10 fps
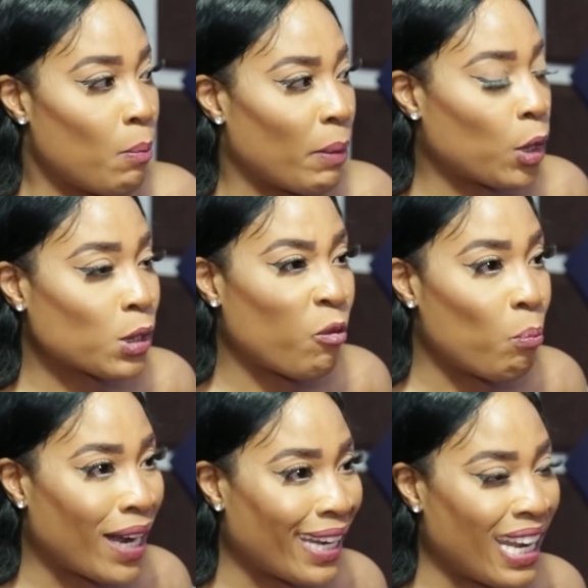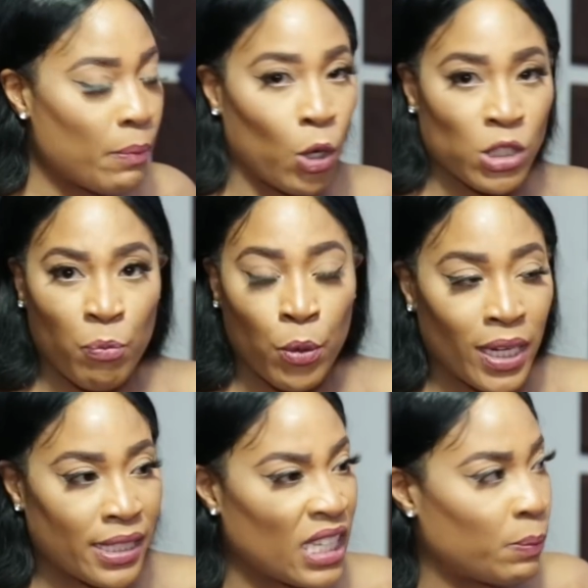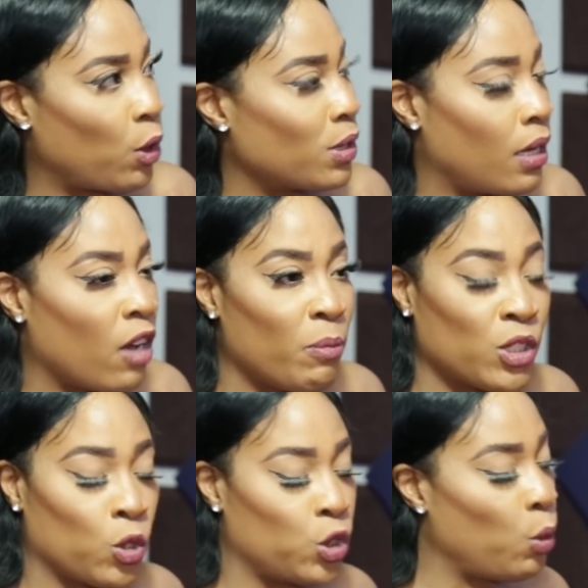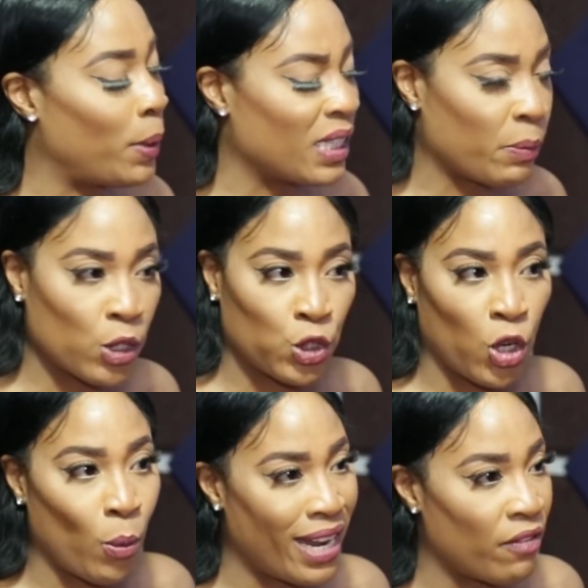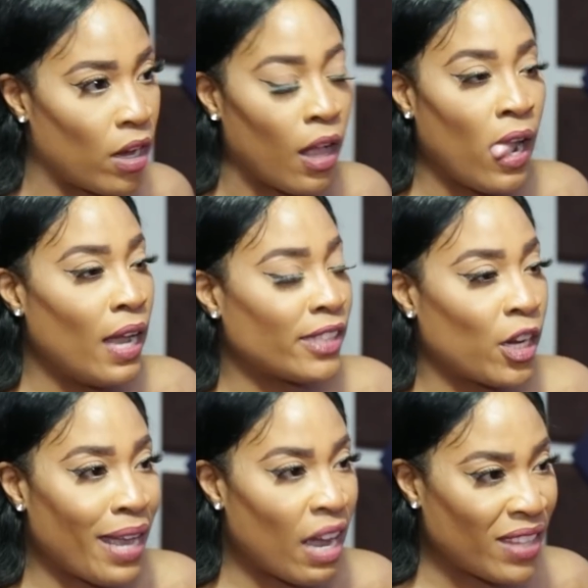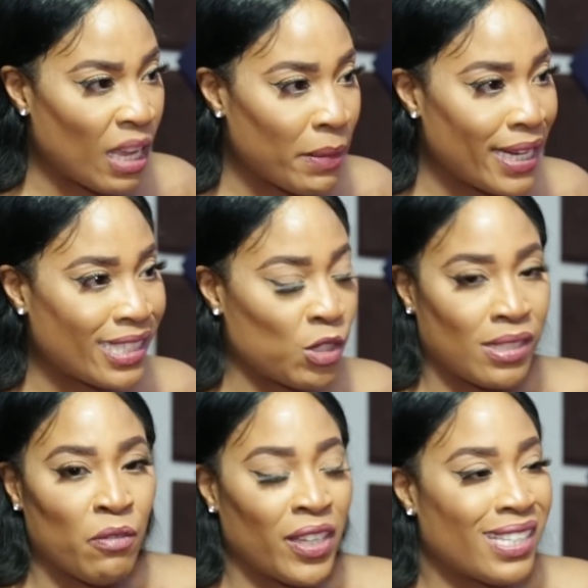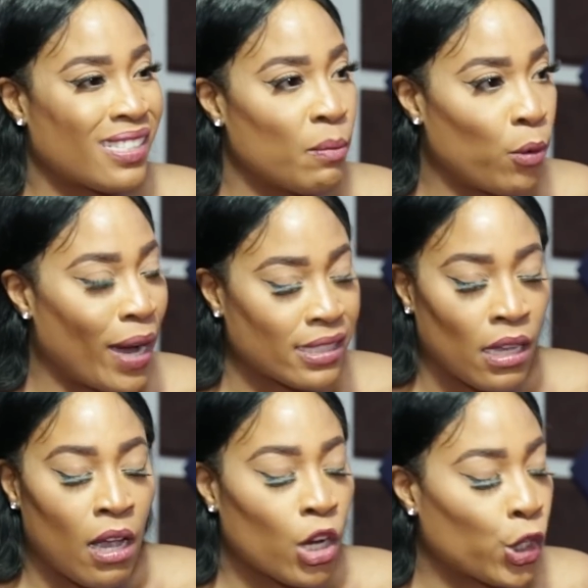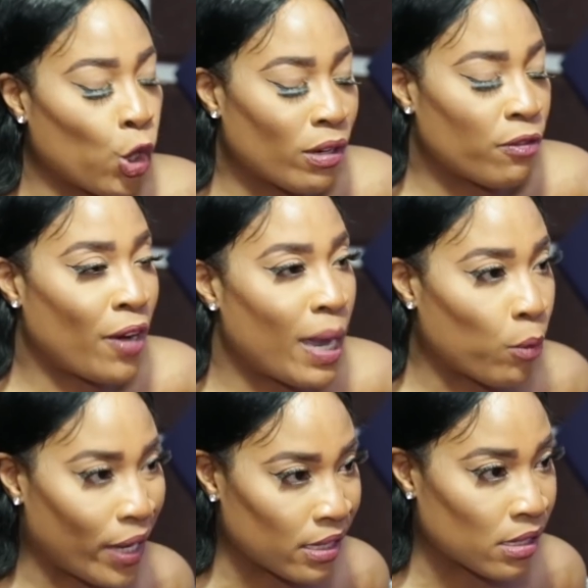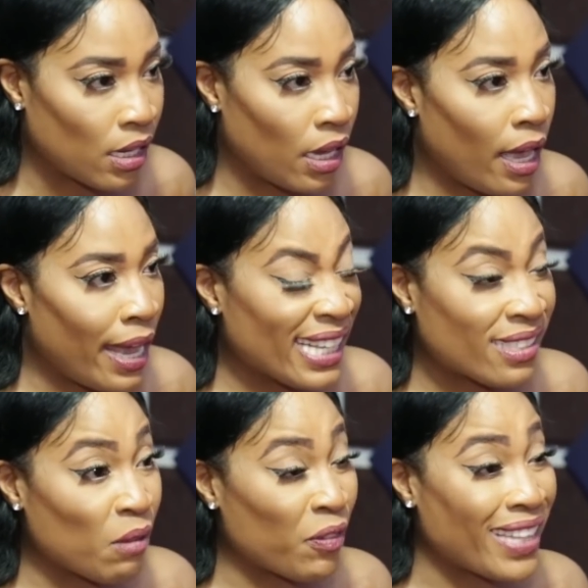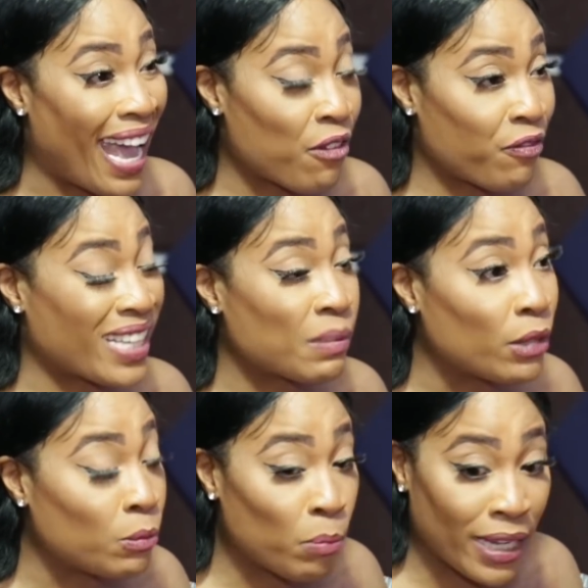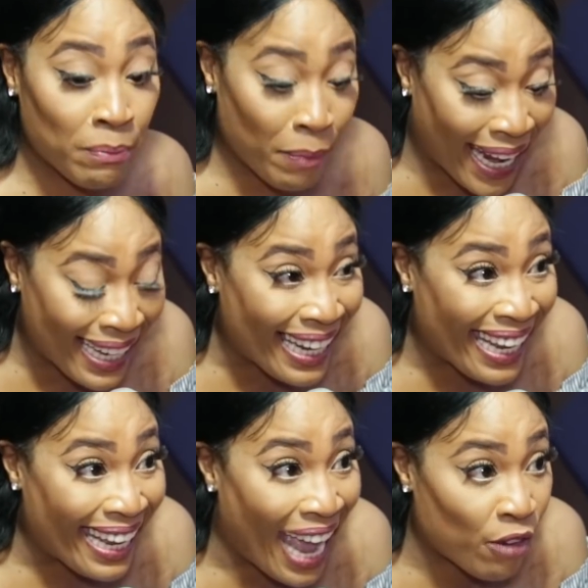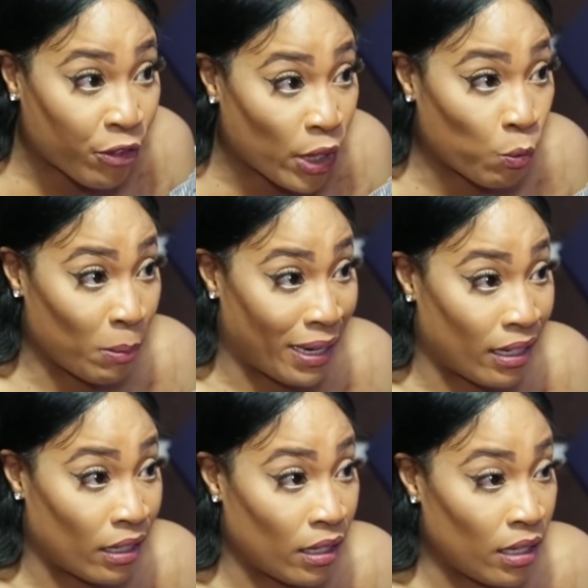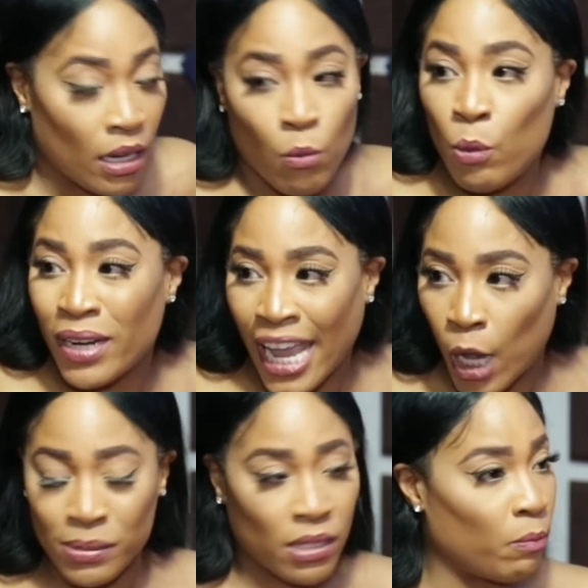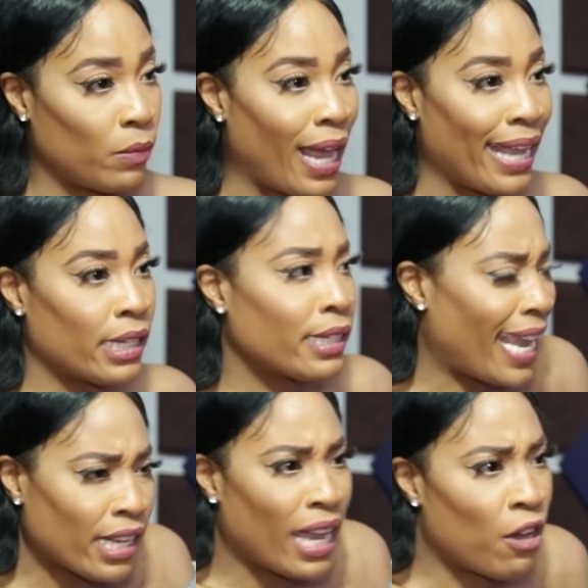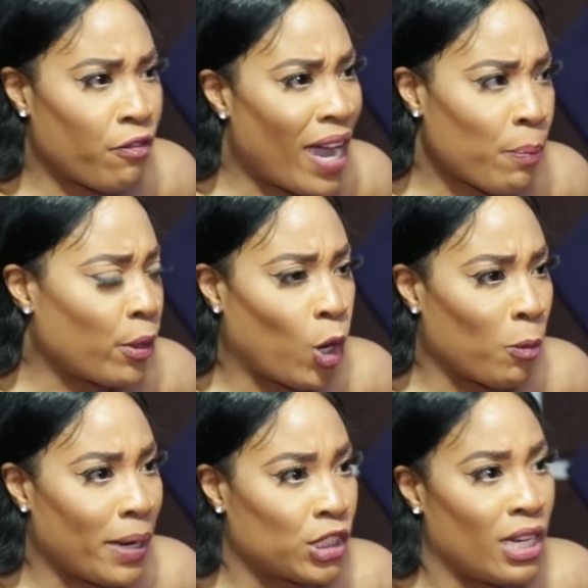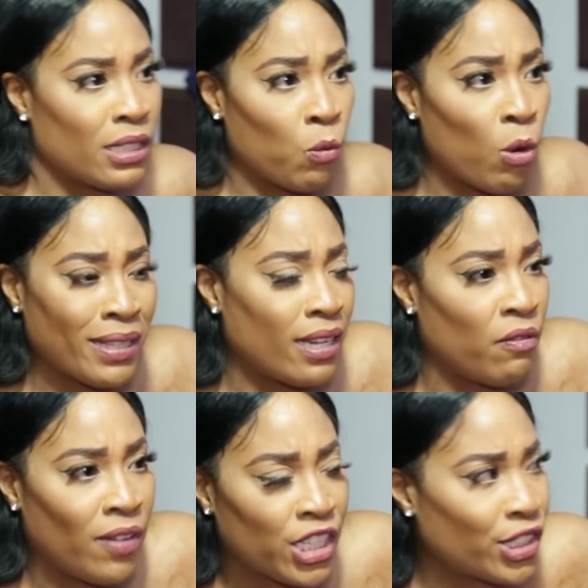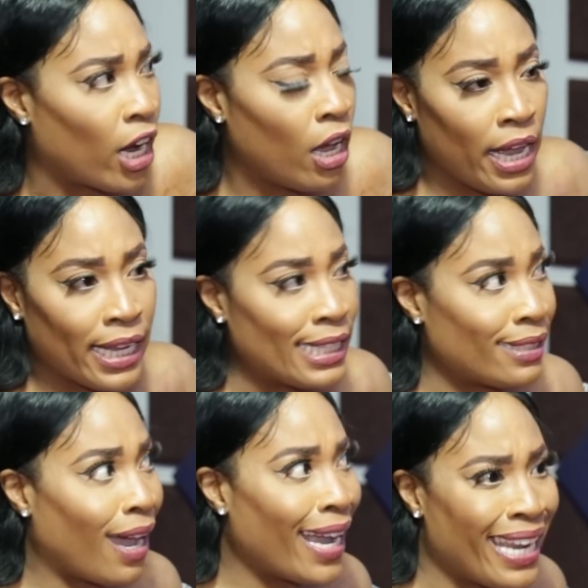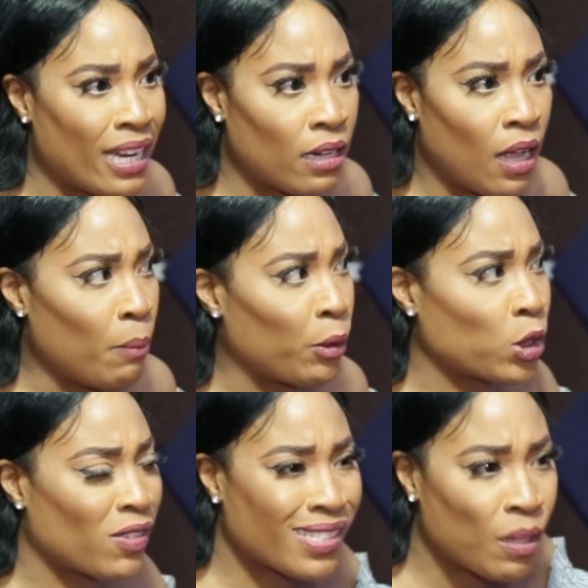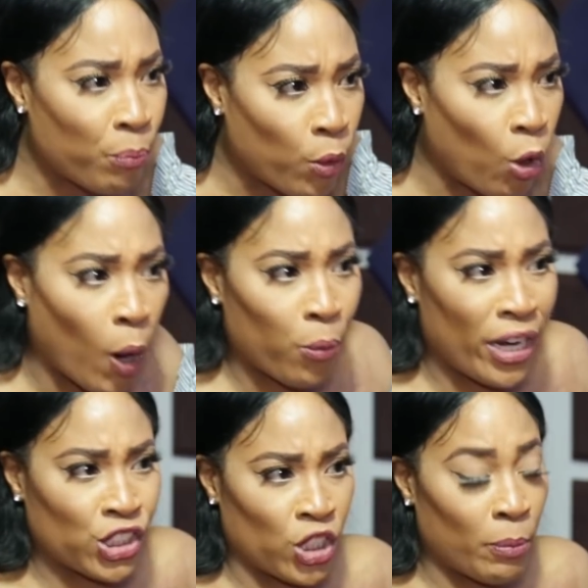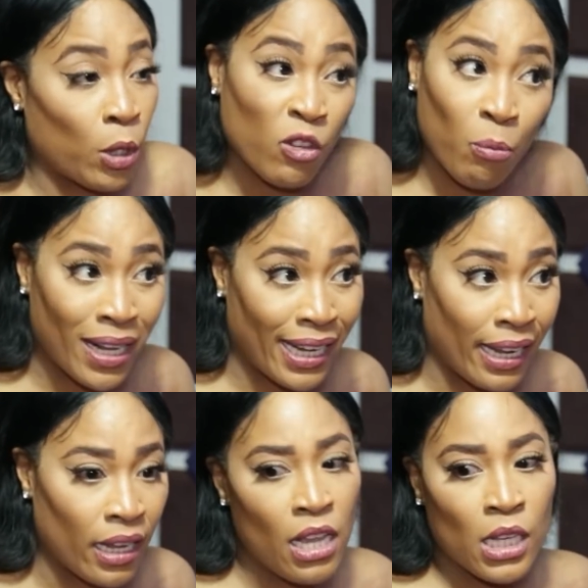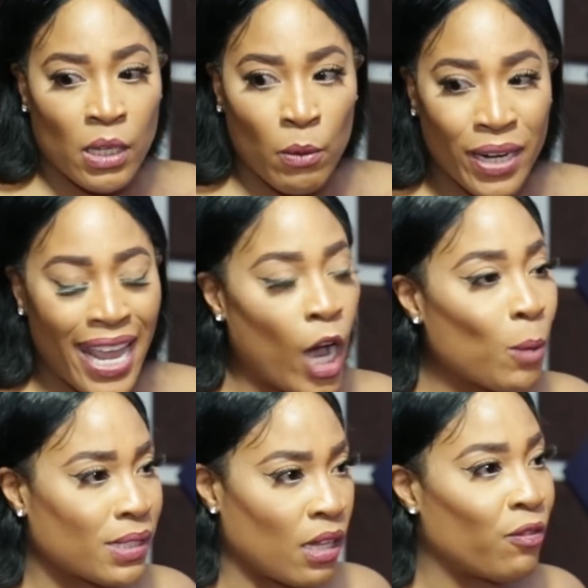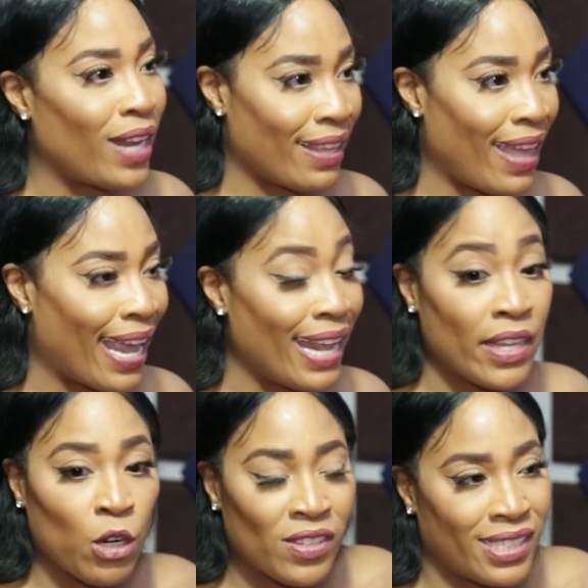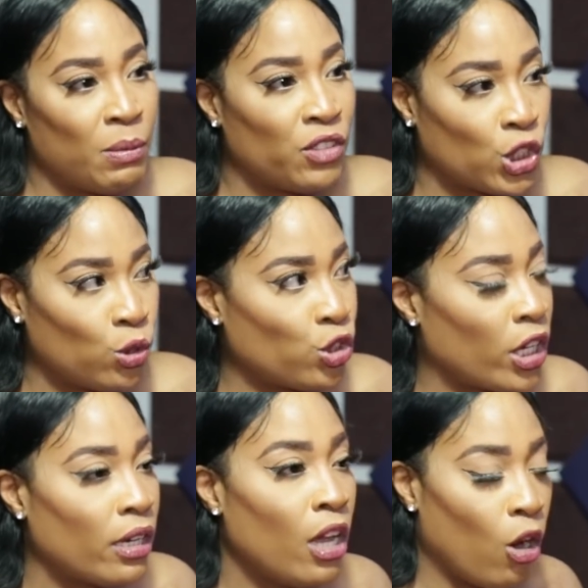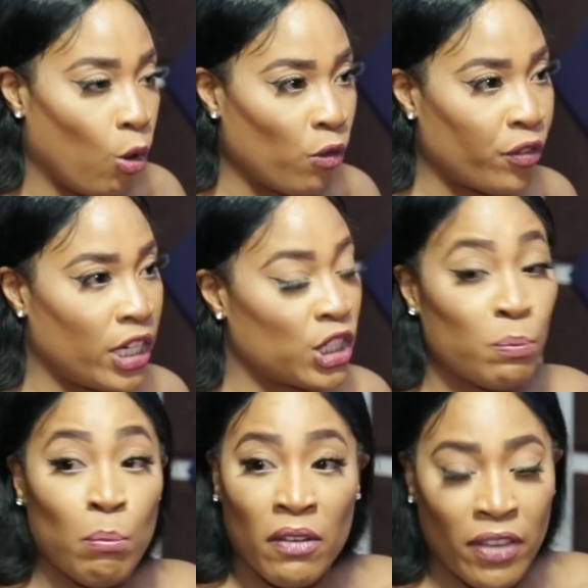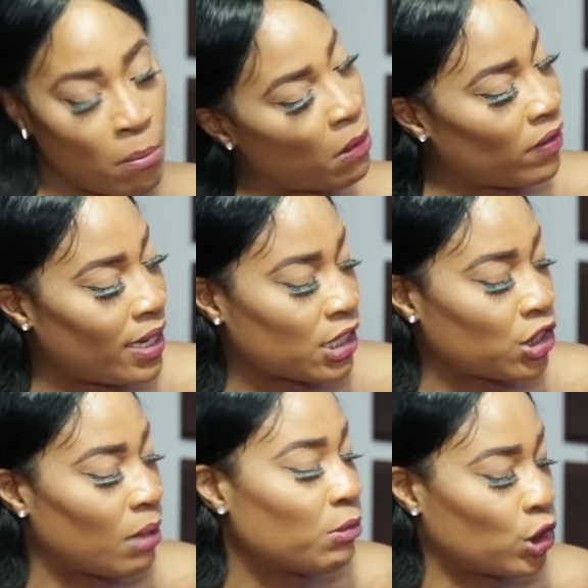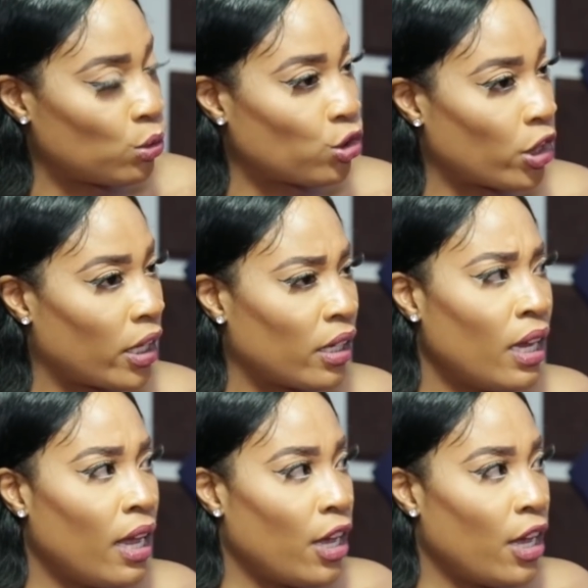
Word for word: But because of money, because of politics, because the government's not doing what they're supposed to do or whatever, they don't have the immunity. Something as simple as curing fibroids is something that affects mainly African women. Mm-hmm. We want to help start, like get get a fibroid operation. There's a woman in a village that is dying because of simple operation because yeah, of money. Yeah, yeah, so we want to help stuff like that. And then obviously with children, orphanage, mother motherless um, children,